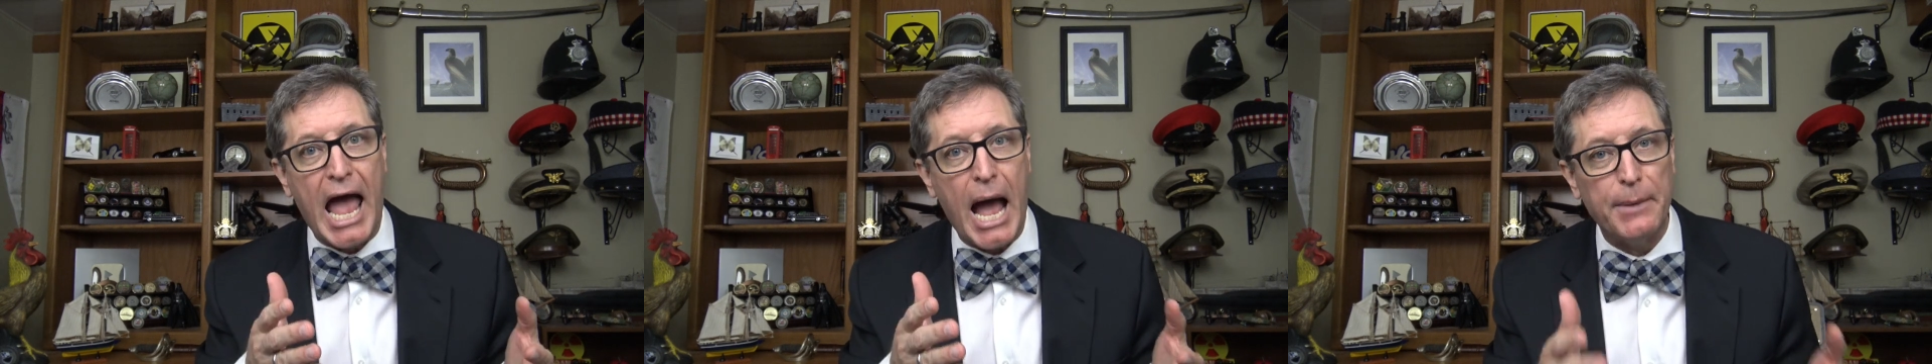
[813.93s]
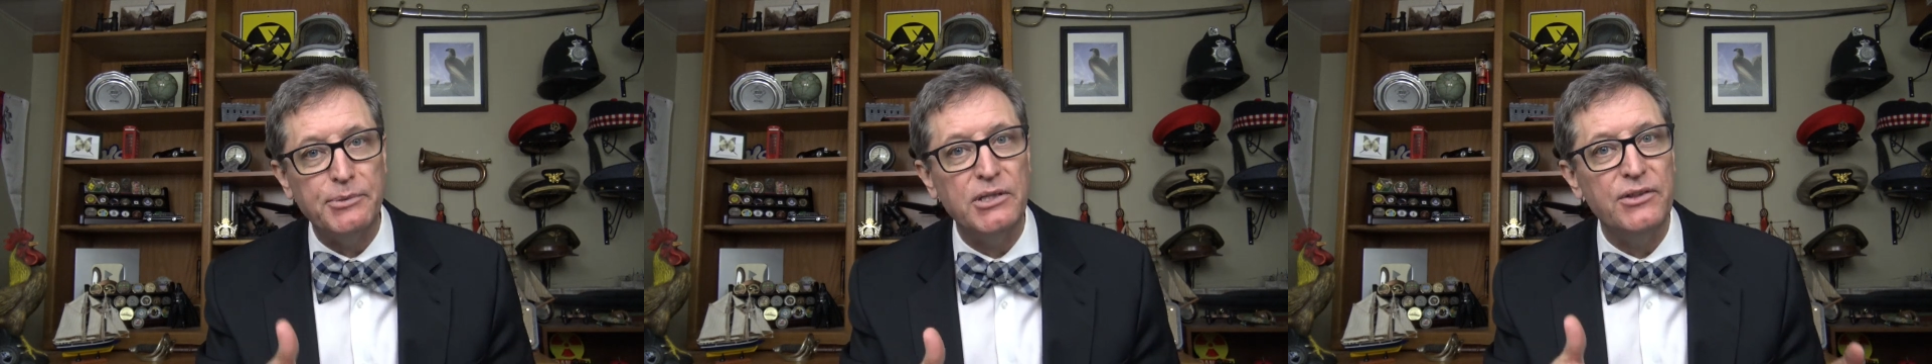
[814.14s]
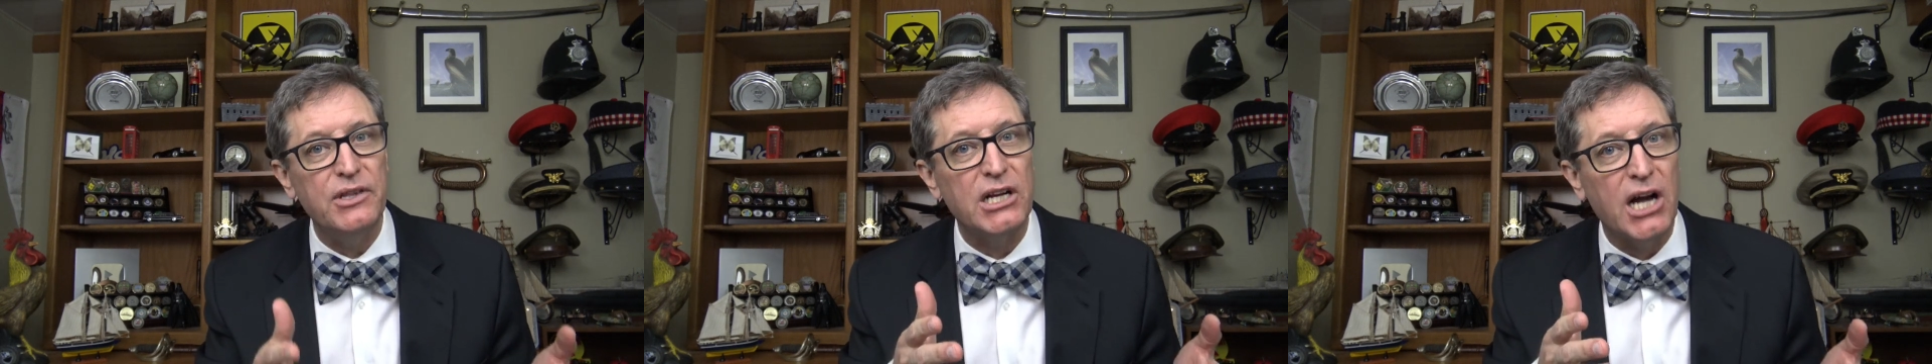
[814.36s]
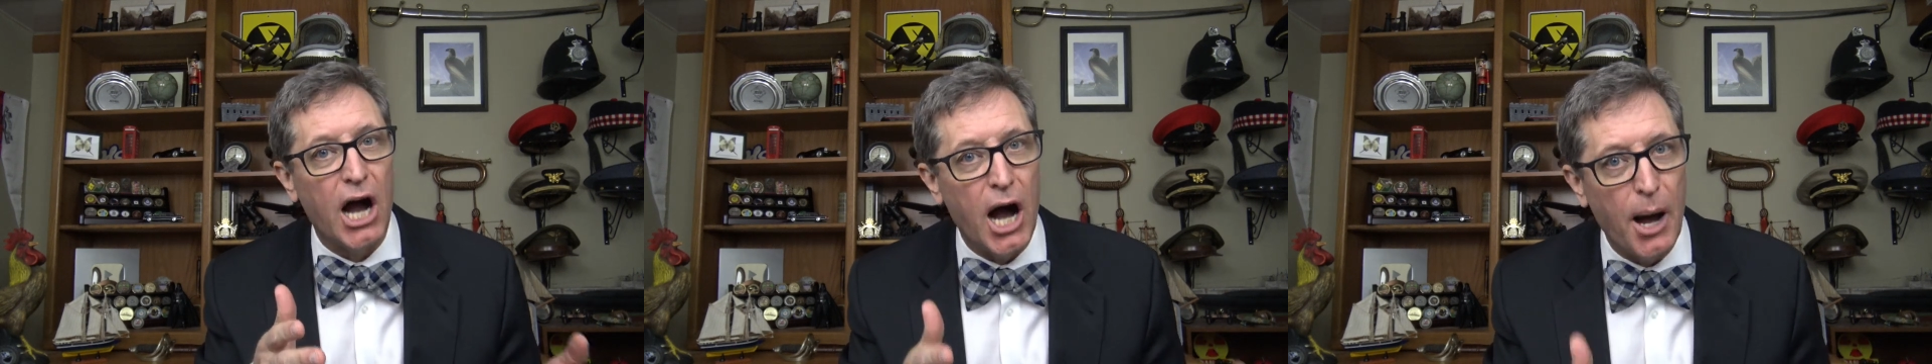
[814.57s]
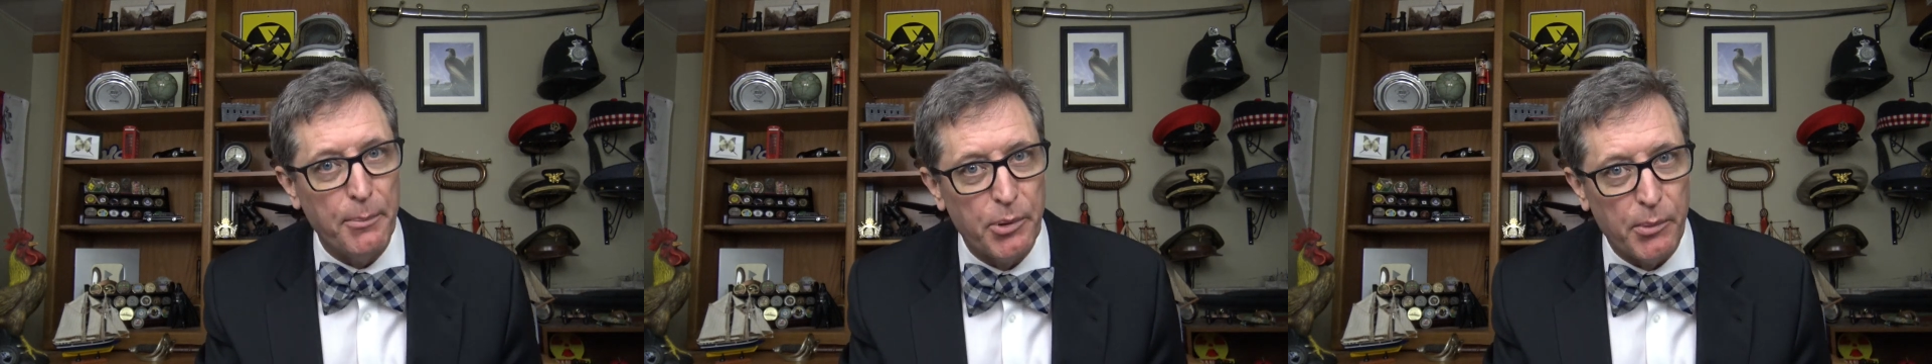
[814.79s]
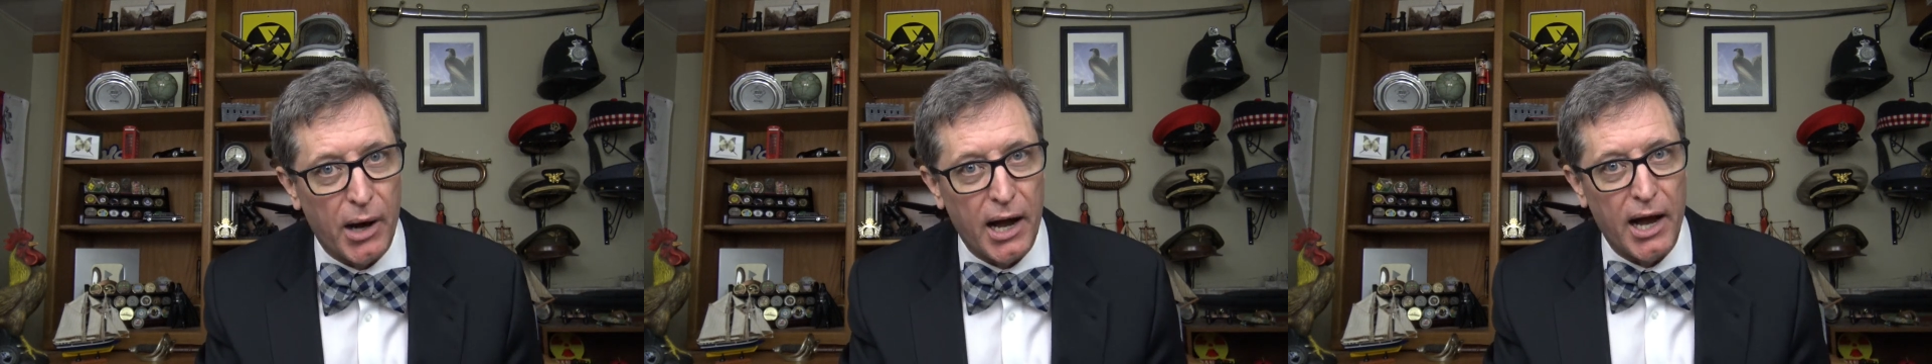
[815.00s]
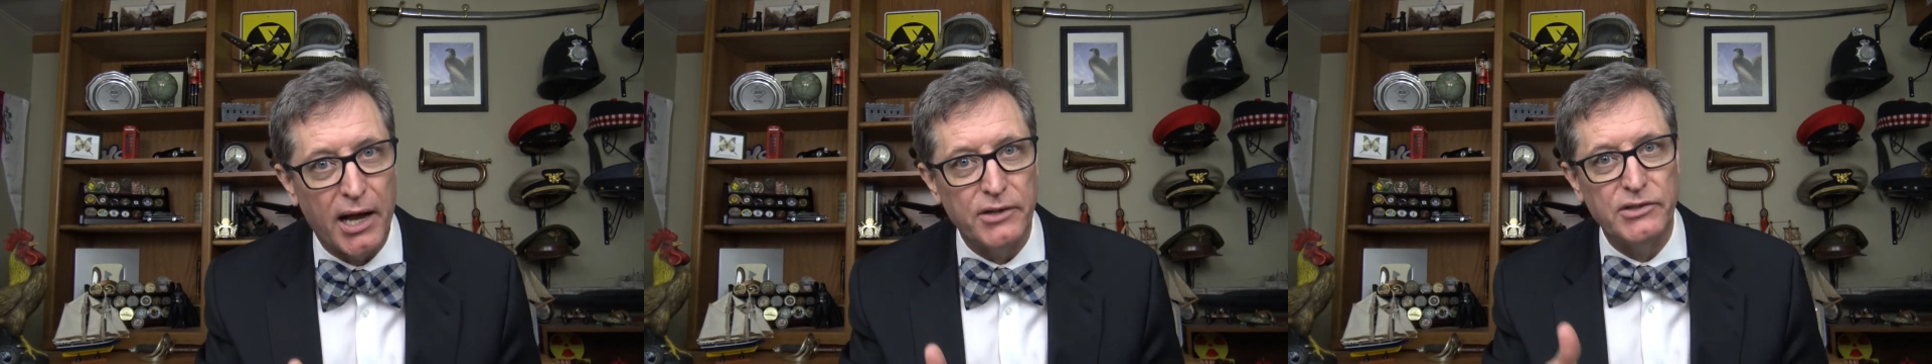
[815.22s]
absent the
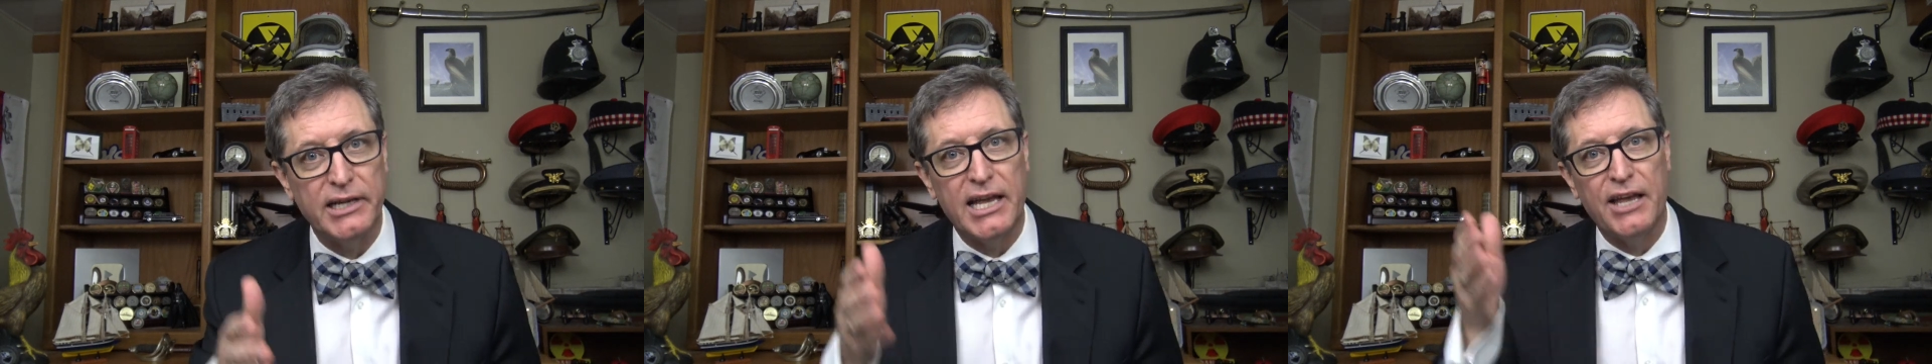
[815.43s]
compromise that